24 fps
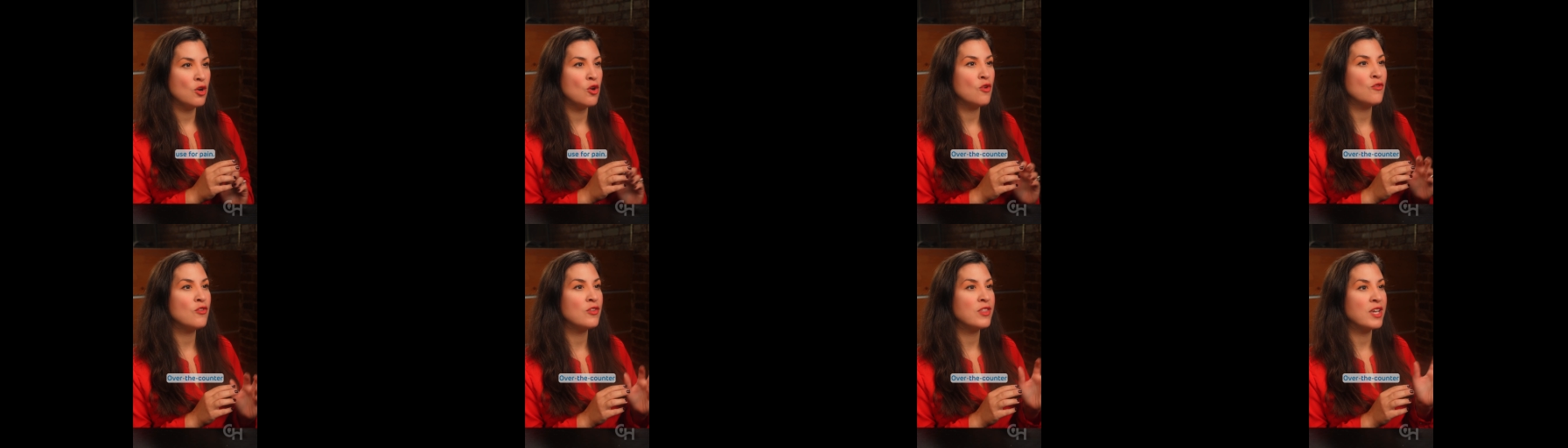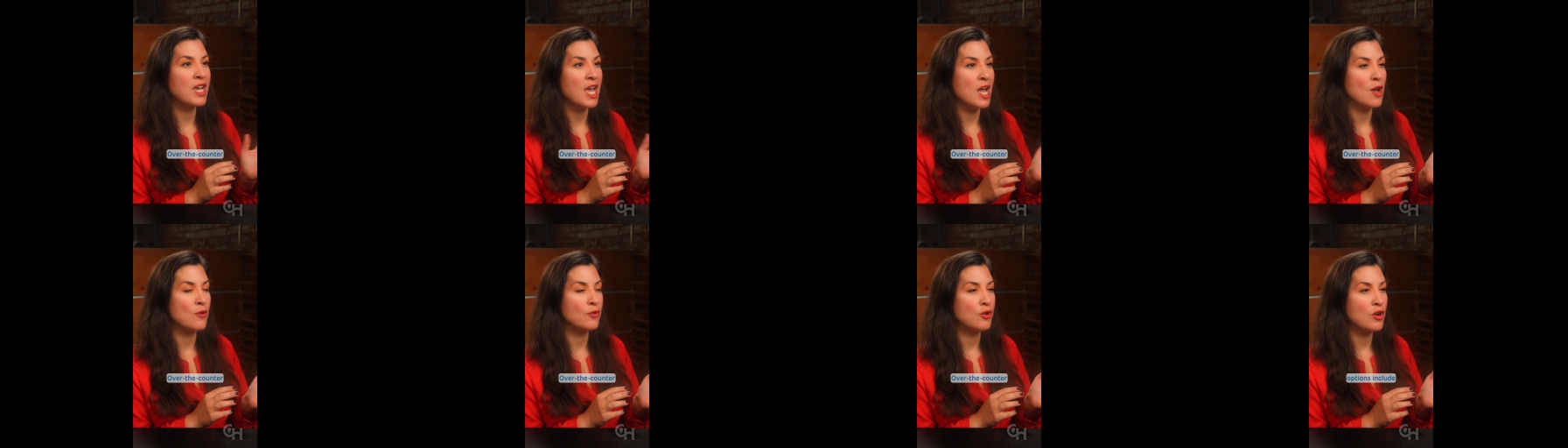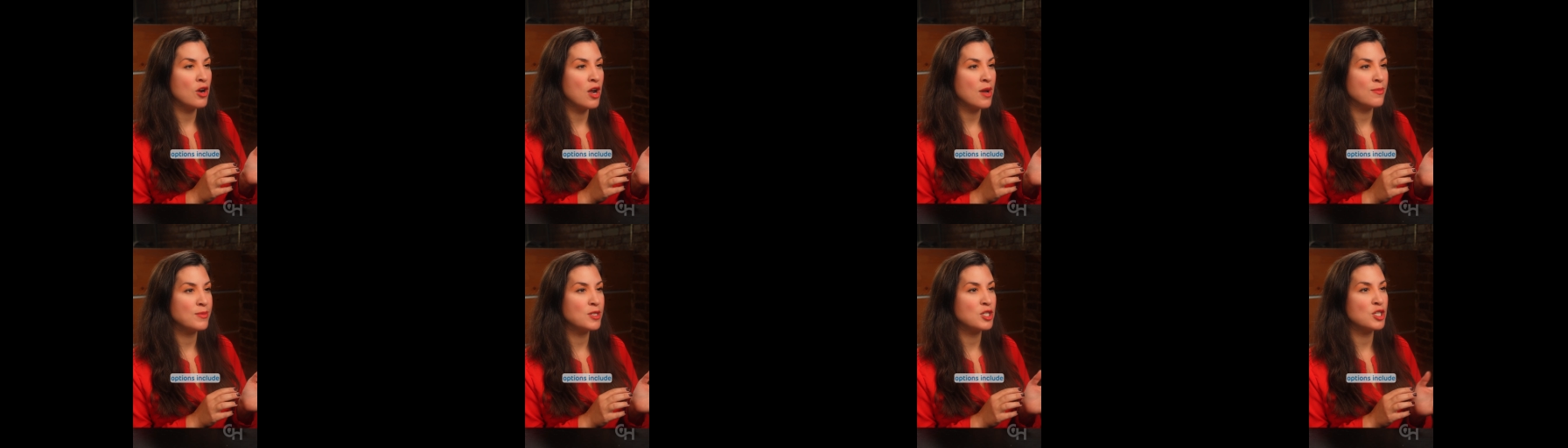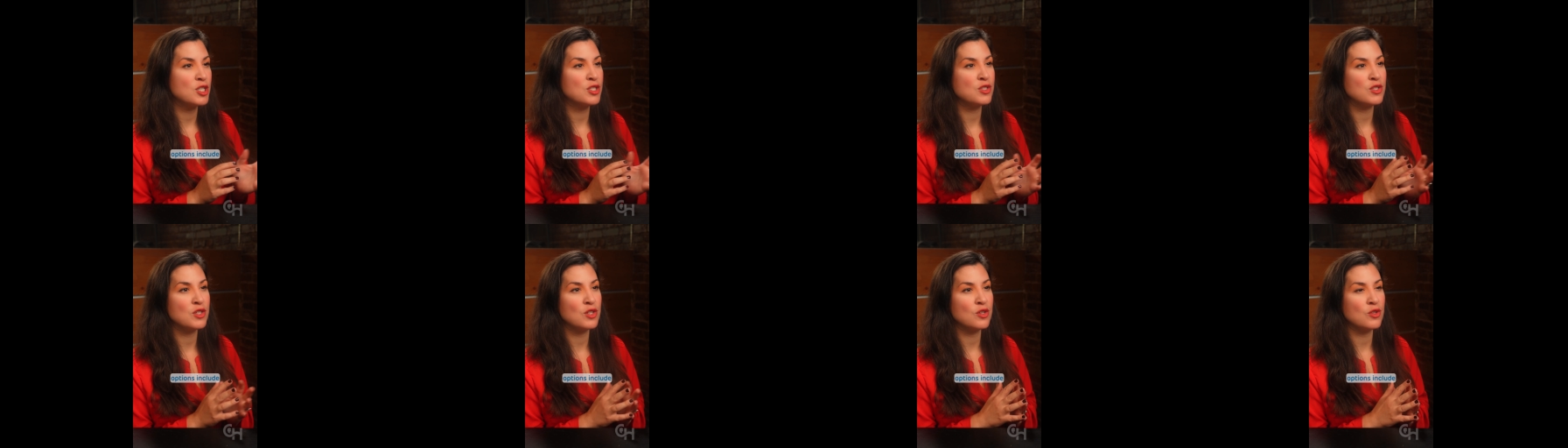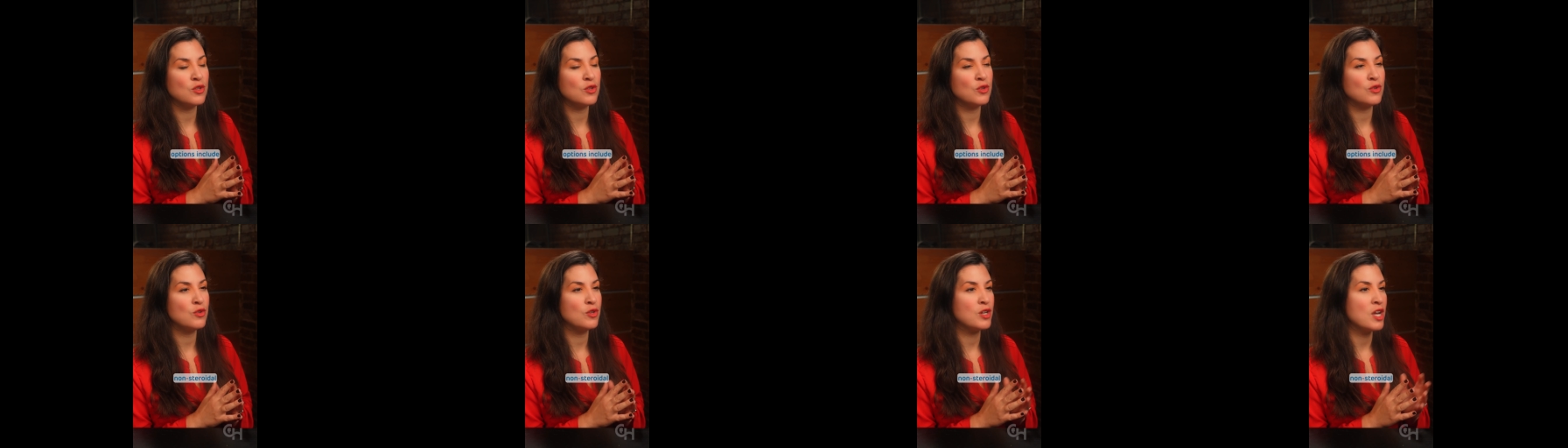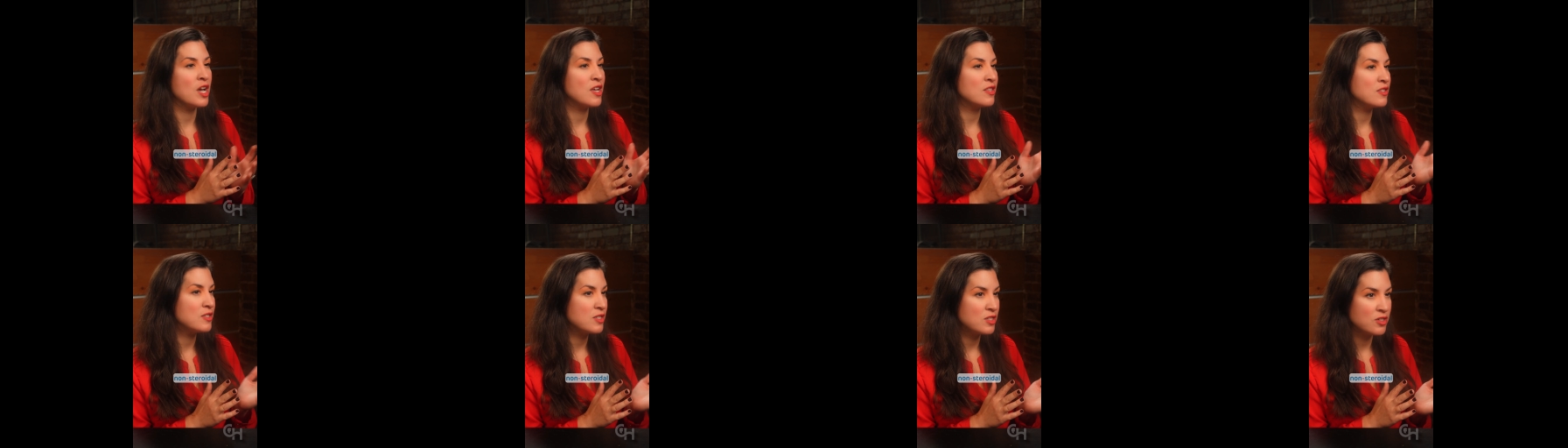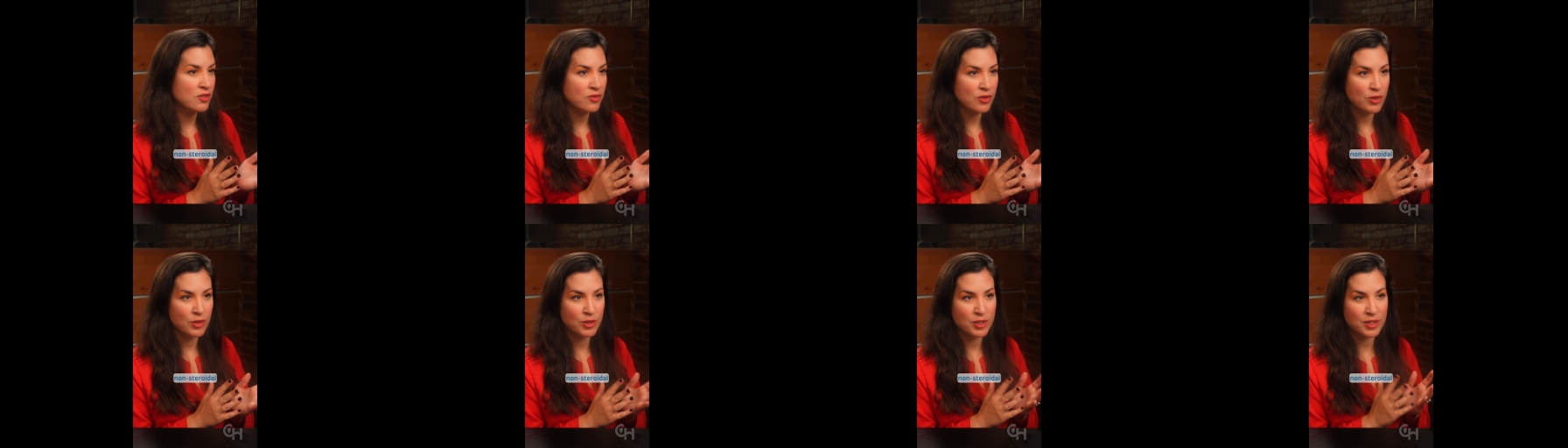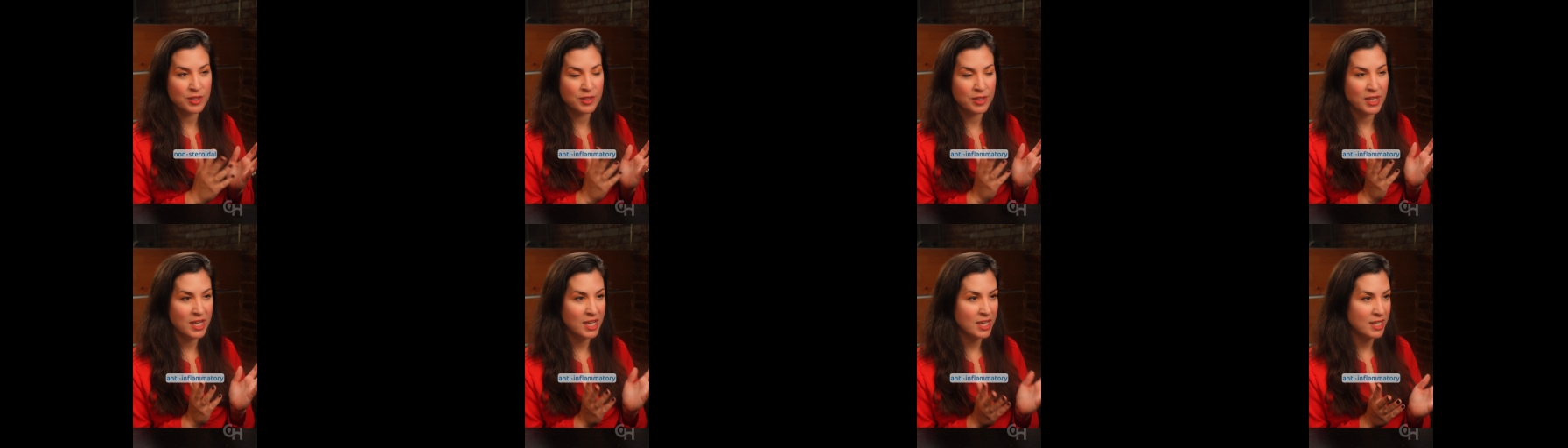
Over the counter options include nonsteroidal